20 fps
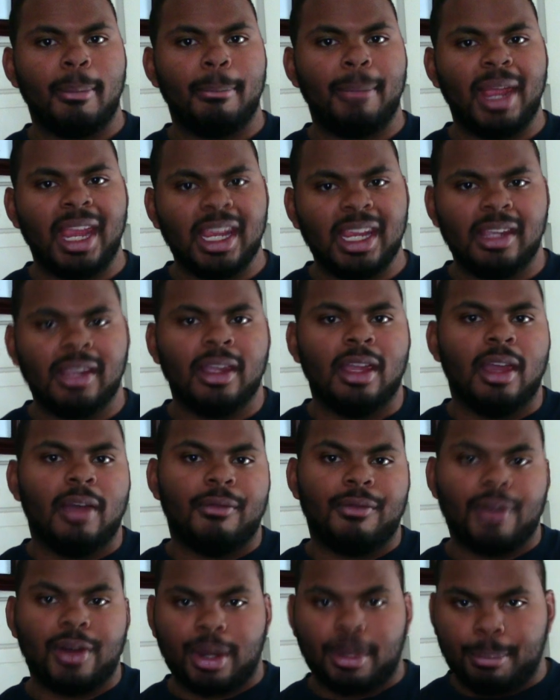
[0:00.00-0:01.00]
bang
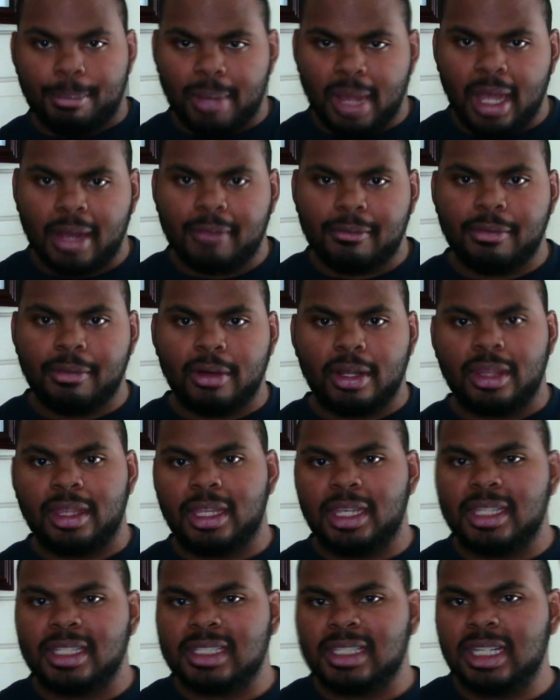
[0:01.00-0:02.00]
for the buck for
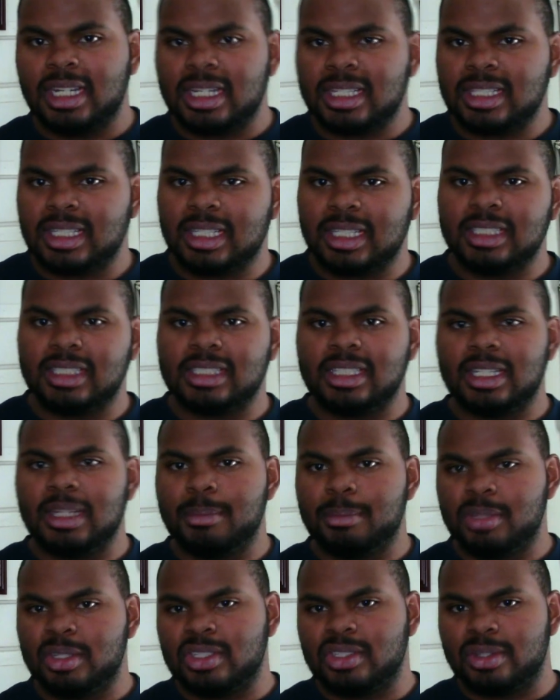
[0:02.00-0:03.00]
the citizens
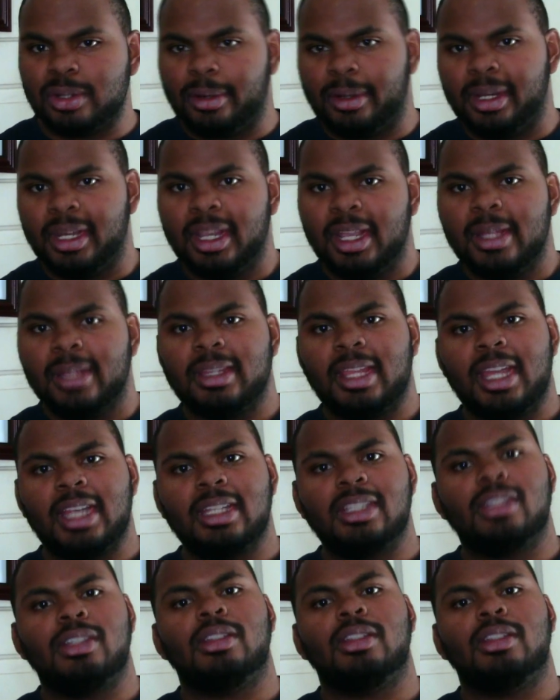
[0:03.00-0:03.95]
in Missouri that